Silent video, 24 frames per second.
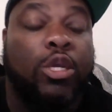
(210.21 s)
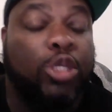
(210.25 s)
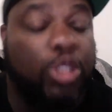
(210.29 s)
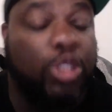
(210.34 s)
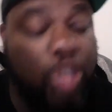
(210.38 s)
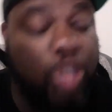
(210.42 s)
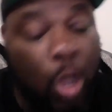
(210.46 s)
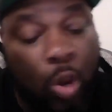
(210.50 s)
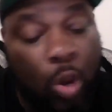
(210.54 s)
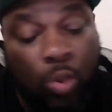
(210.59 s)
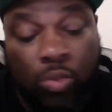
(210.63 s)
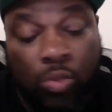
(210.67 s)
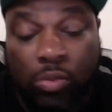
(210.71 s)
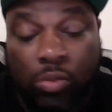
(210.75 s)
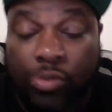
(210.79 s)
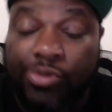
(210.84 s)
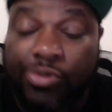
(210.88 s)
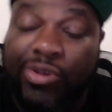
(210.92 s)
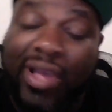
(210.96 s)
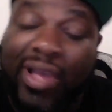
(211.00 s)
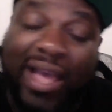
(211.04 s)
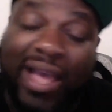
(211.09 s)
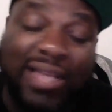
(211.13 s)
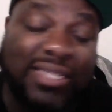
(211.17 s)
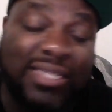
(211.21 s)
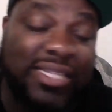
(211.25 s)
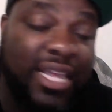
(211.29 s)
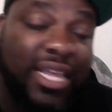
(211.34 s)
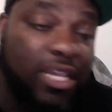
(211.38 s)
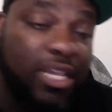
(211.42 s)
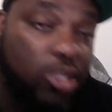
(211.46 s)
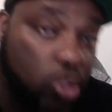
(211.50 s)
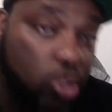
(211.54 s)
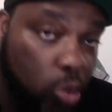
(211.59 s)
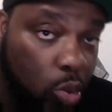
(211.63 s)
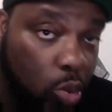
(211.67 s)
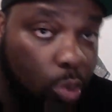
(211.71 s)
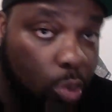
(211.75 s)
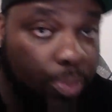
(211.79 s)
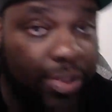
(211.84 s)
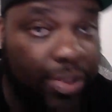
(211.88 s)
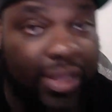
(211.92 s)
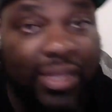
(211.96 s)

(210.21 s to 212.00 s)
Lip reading: So you guys stay tuned,